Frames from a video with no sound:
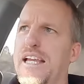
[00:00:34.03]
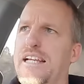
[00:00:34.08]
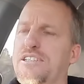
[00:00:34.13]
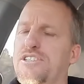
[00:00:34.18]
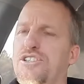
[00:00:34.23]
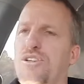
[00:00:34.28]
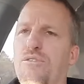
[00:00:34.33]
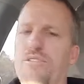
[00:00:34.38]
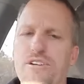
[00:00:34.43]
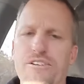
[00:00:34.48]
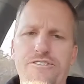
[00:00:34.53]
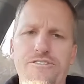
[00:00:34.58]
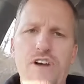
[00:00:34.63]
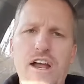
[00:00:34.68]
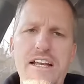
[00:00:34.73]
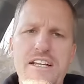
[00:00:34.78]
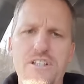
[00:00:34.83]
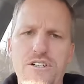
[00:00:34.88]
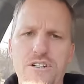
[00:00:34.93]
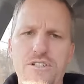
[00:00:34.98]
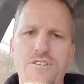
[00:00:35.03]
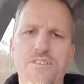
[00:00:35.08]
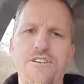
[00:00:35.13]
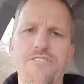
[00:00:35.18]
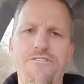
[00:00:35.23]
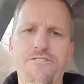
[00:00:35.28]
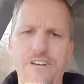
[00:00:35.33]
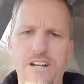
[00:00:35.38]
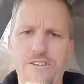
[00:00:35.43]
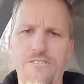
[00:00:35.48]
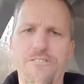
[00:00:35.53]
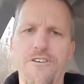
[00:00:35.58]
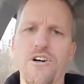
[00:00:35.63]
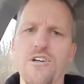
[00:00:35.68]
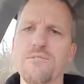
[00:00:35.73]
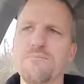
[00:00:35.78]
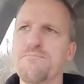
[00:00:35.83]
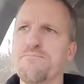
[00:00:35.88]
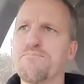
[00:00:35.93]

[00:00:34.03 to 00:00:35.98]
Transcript: And so they're frightened, they're fearful,